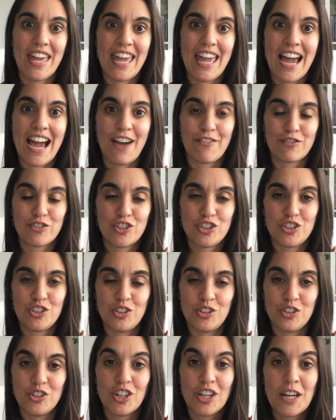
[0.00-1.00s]
they have
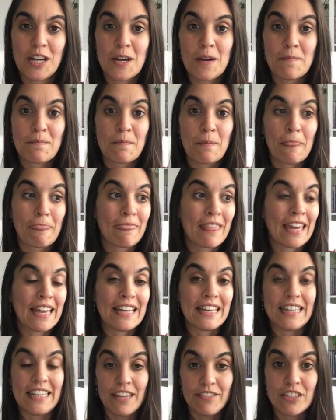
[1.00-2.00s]
to
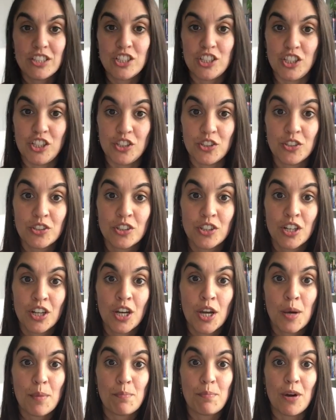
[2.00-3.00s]
give it to you,
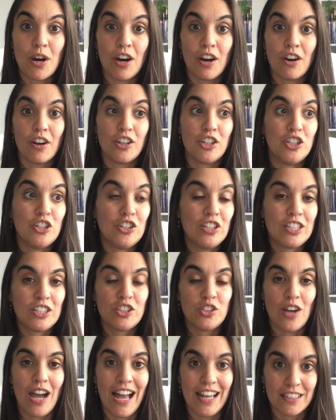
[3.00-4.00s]
but you need
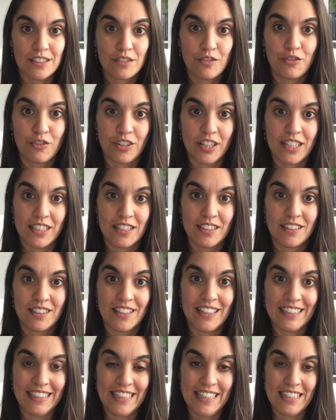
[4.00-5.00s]
to ask for it
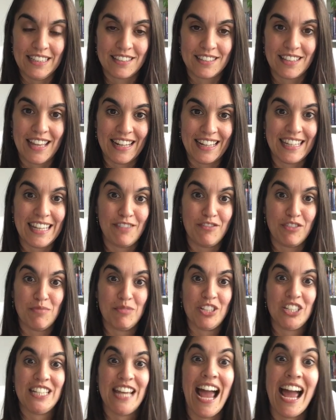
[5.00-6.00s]
at least and give them
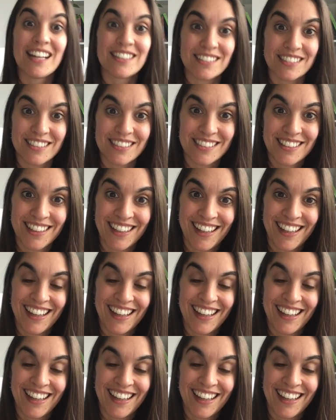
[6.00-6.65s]
a chance